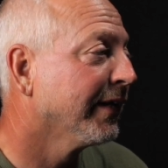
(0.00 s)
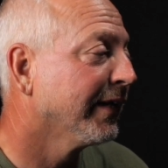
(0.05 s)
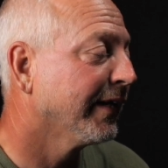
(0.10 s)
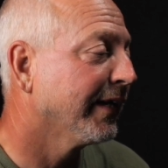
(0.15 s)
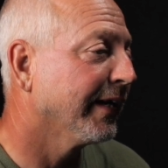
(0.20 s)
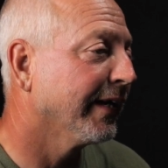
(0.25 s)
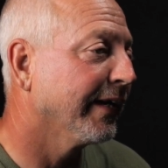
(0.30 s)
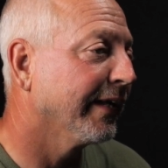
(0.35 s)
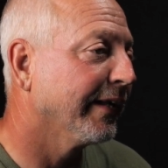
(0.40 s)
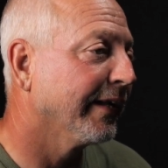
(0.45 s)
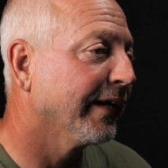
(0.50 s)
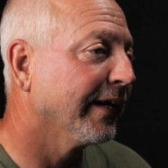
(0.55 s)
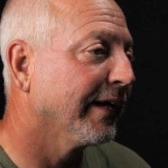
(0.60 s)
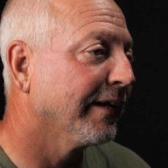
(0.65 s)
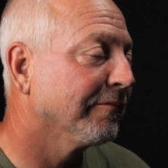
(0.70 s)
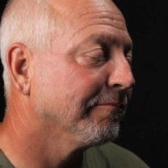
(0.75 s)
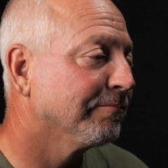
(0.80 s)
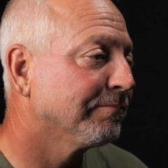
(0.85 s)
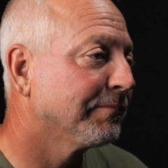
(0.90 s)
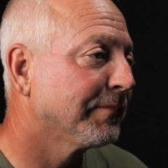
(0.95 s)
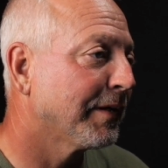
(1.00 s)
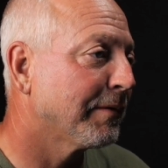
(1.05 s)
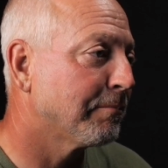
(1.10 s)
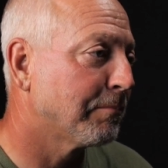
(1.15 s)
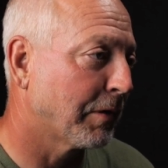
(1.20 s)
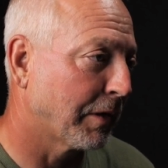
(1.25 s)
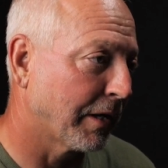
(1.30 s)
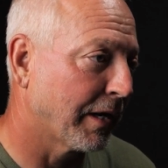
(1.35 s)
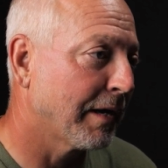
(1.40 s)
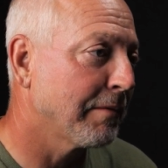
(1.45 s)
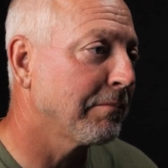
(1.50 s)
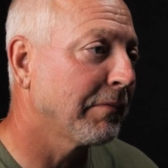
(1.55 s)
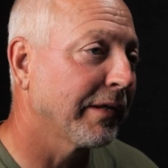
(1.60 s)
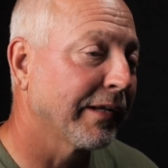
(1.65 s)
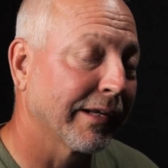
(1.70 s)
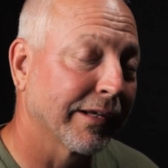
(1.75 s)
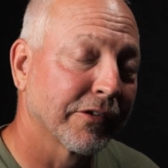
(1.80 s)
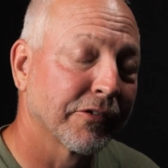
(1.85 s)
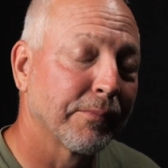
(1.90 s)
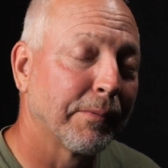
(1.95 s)
And they're
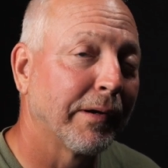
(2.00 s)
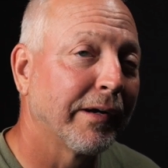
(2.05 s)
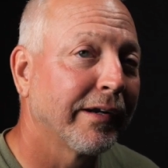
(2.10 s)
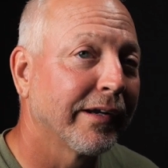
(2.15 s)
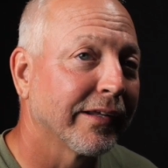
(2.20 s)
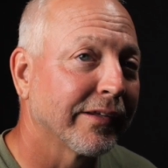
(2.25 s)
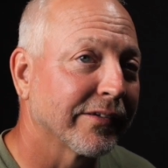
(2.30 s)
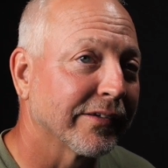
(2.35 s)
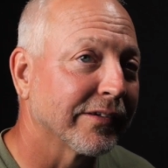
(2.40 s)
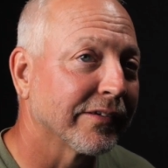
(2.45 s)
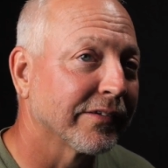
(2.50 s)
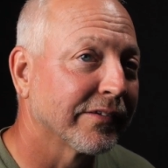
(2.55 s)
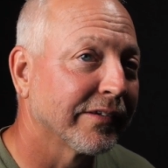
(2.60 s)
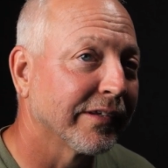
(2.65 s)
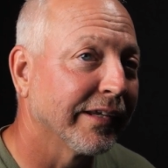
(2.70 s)
humbling experiences,